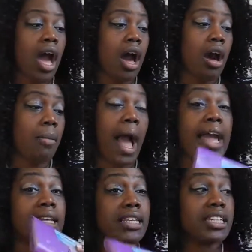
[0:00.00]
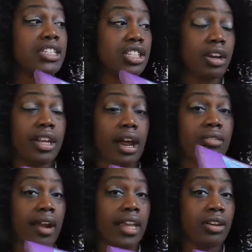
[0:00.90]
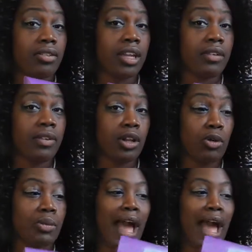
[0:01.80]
I did start out writing on the envelope.